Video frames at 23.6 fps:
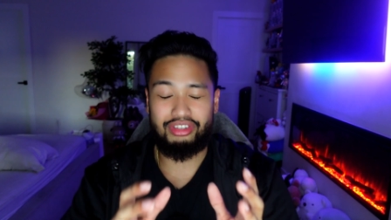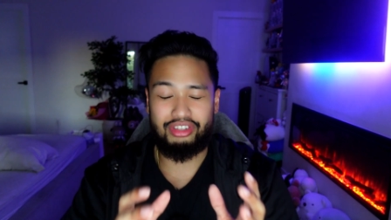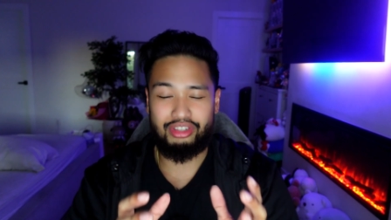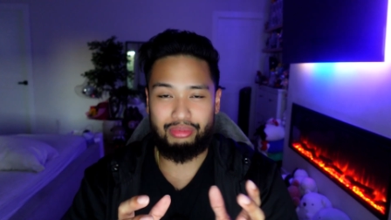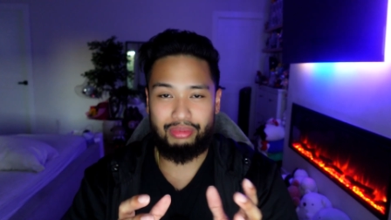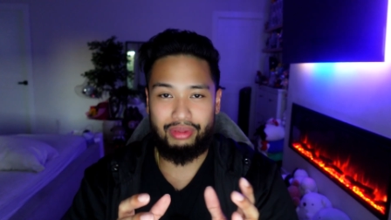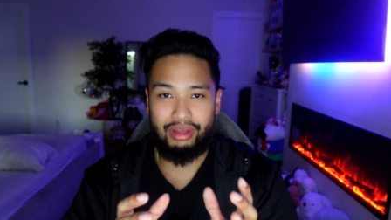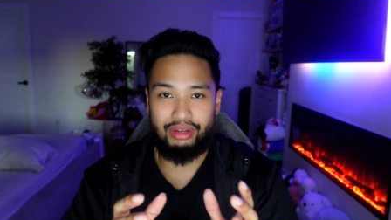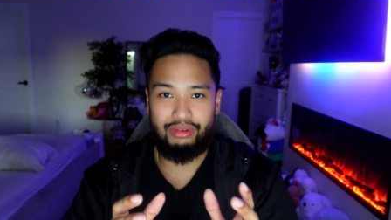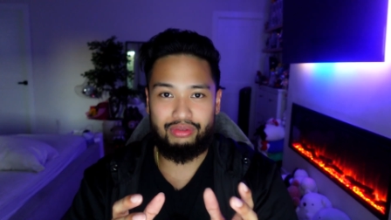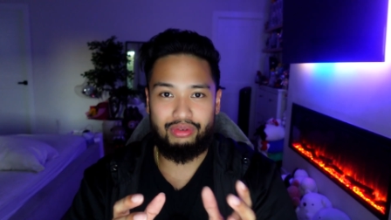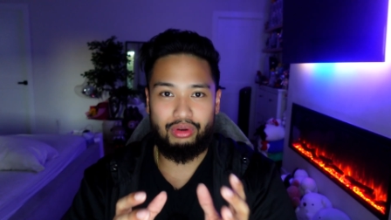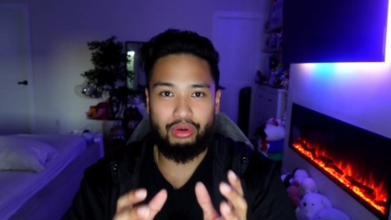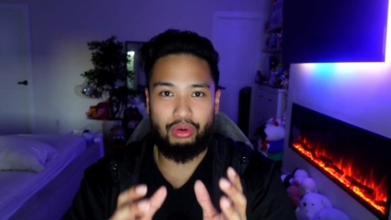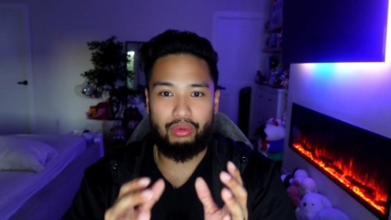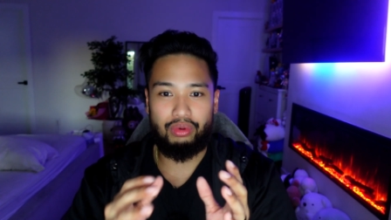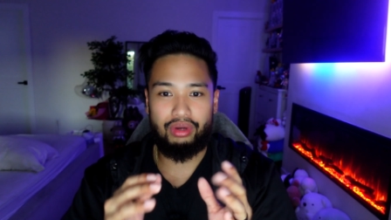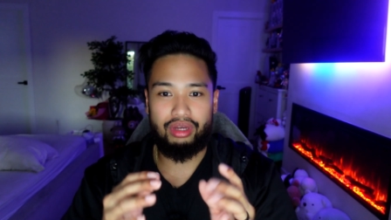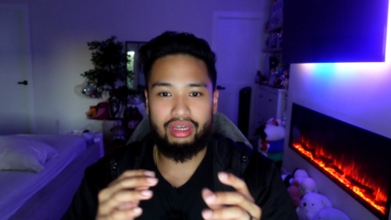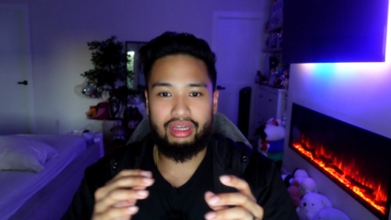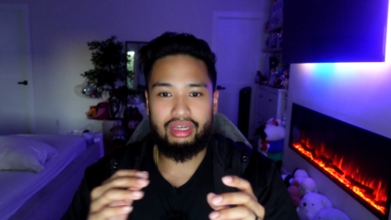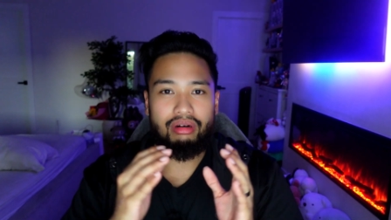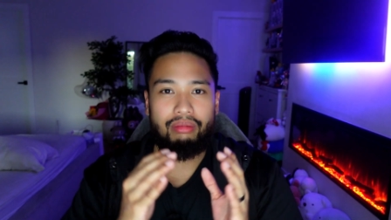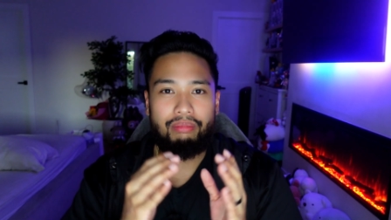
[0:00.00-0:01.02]
explain real
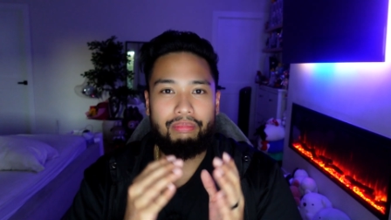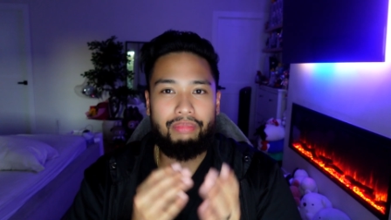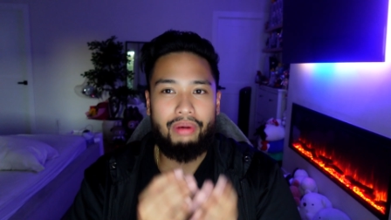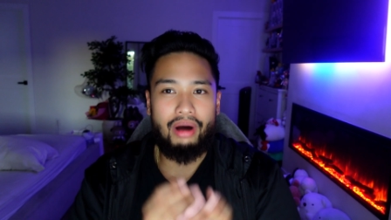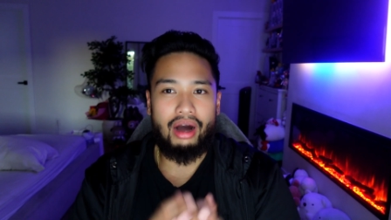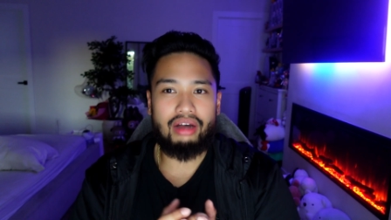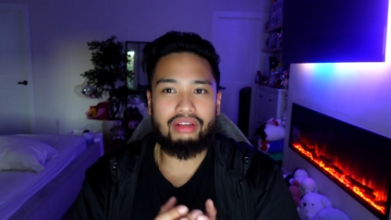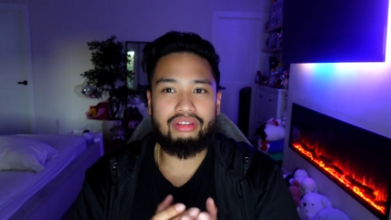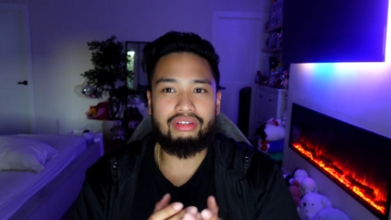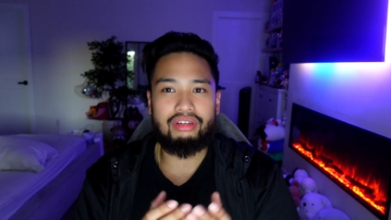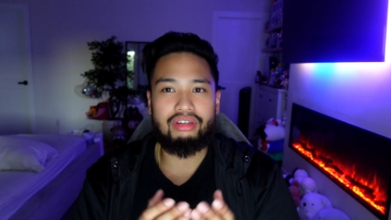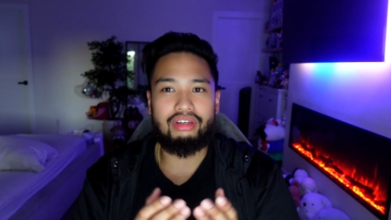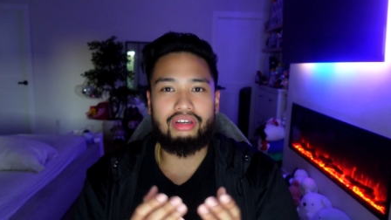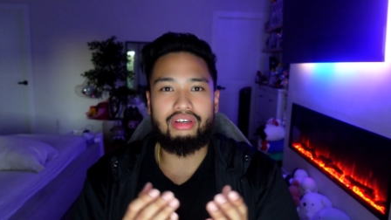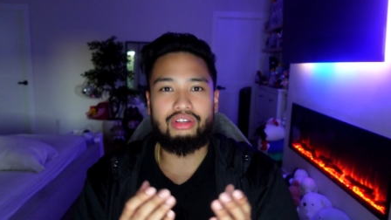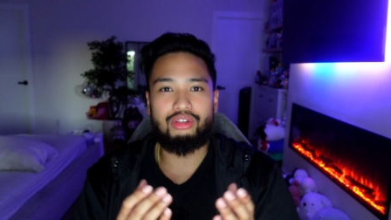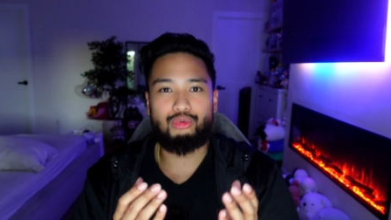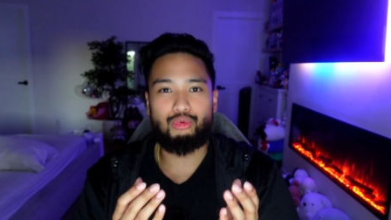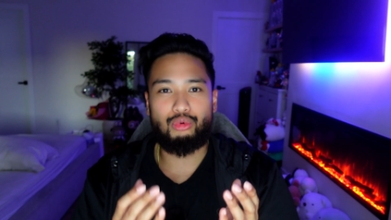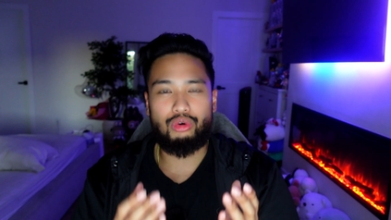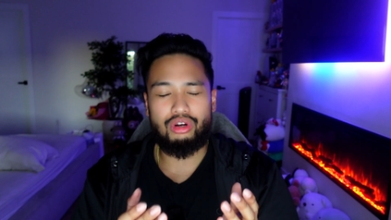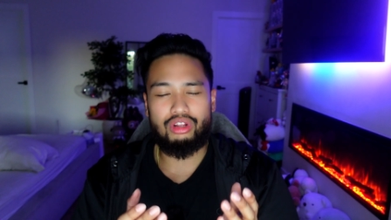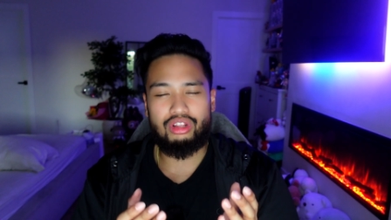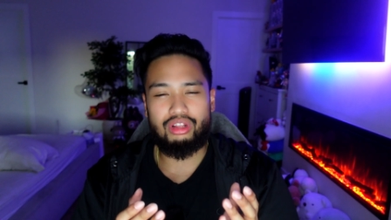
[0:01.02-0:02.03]
quick. Boxing
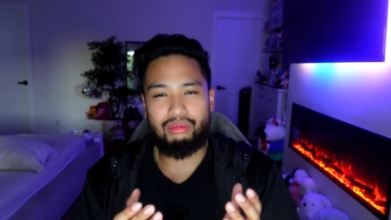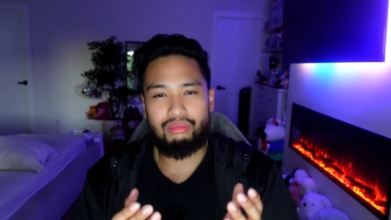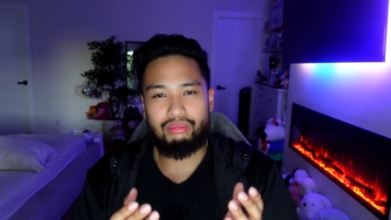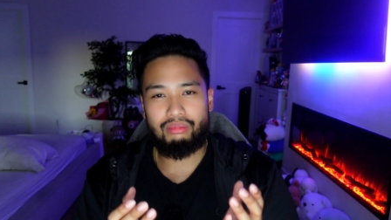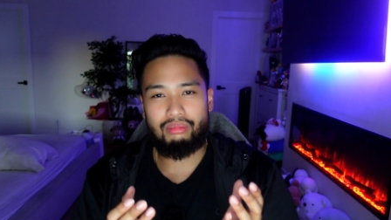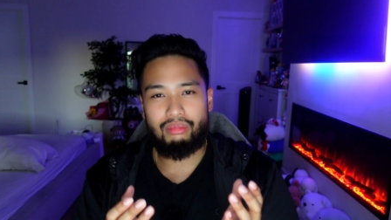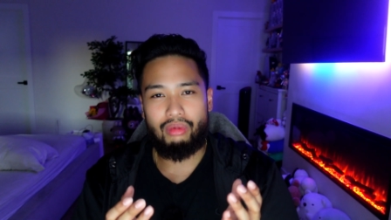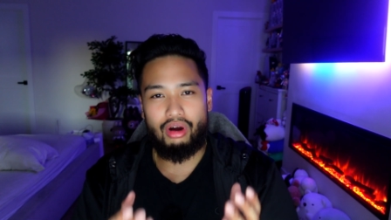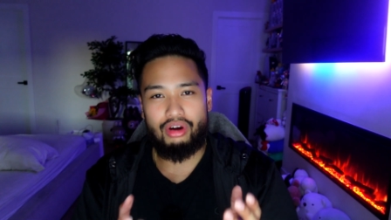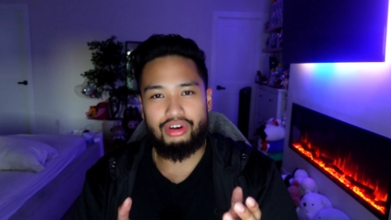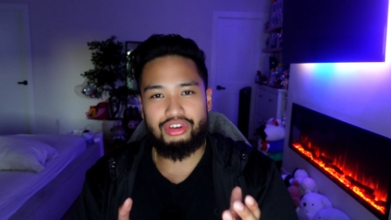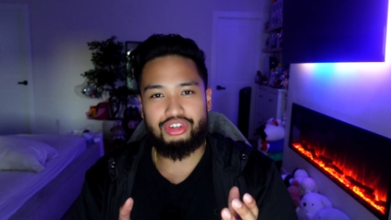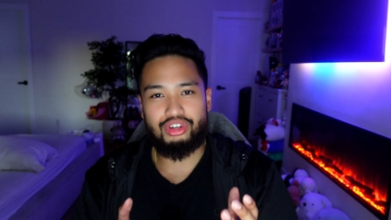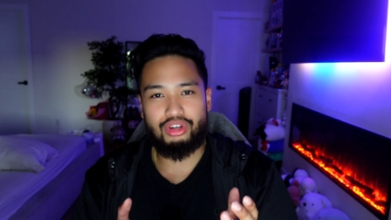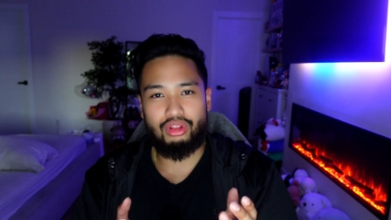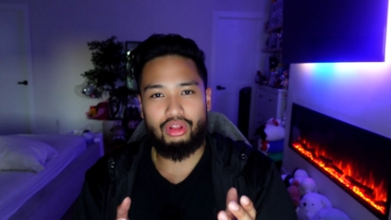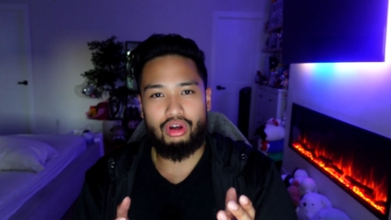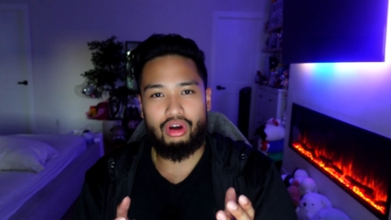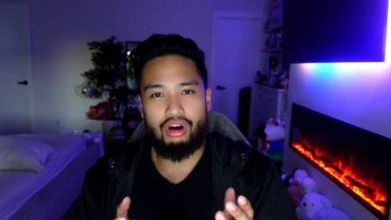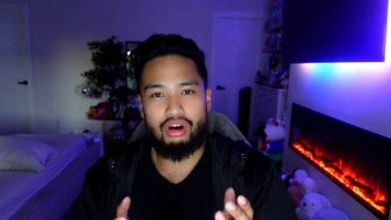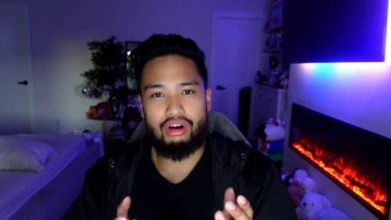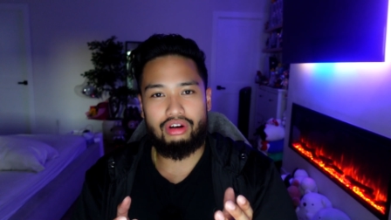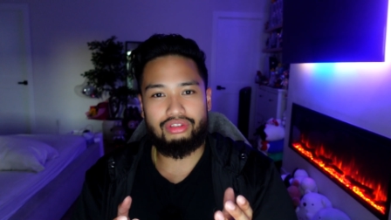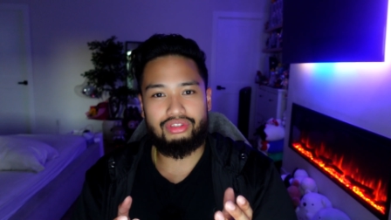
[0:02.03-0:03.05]
is one of the martial
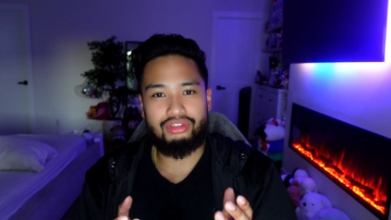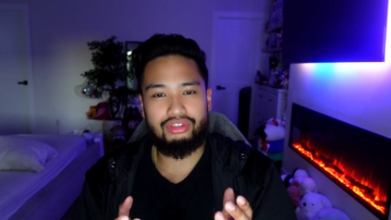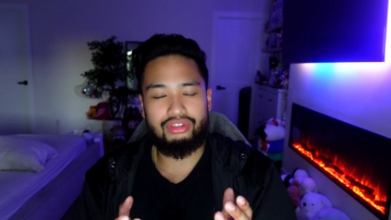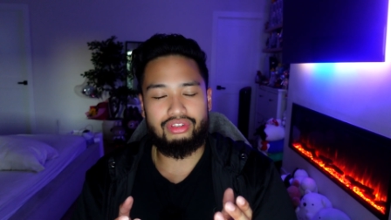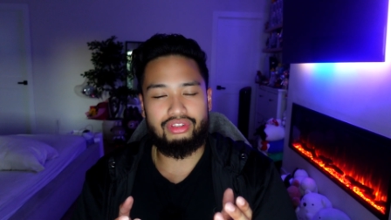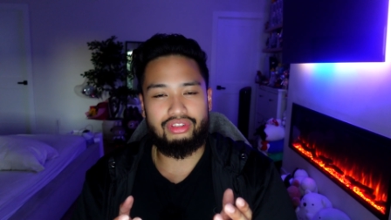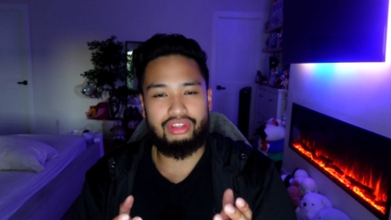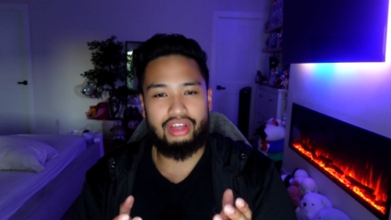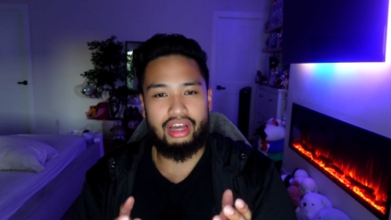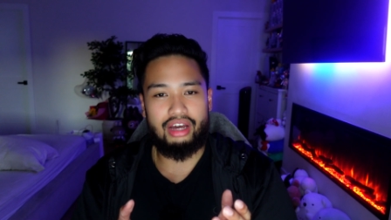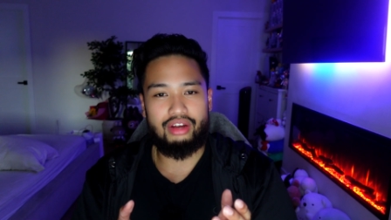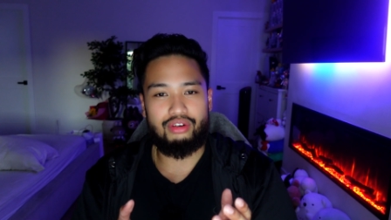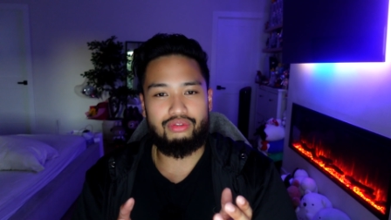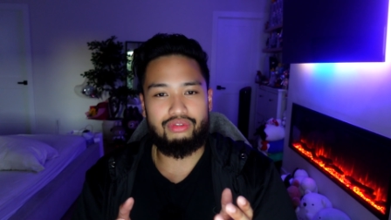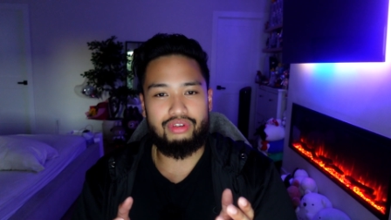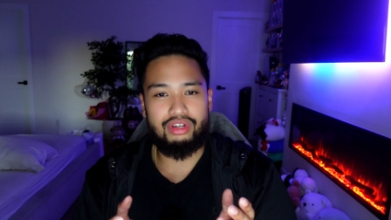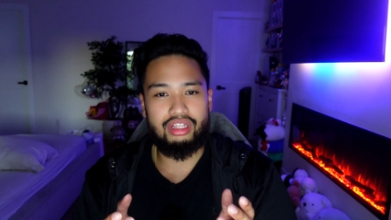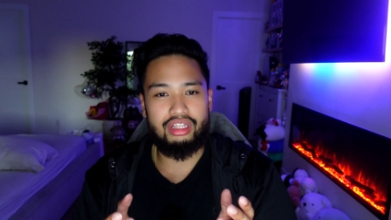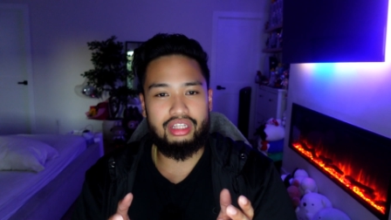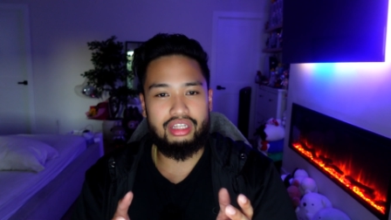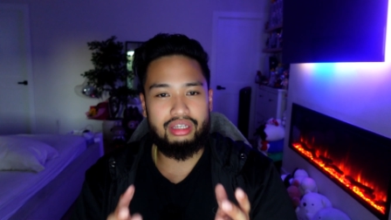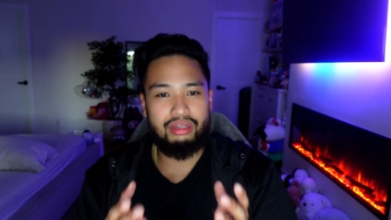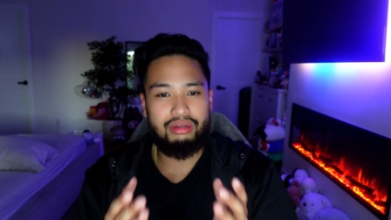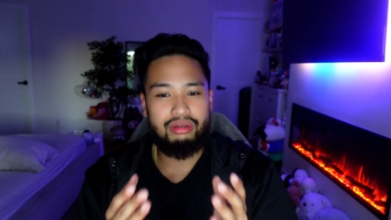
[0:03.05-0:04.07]
arts that
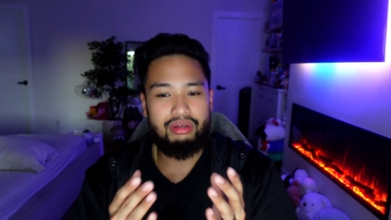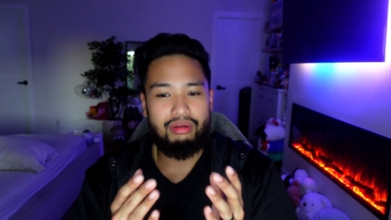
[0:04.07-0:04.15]
really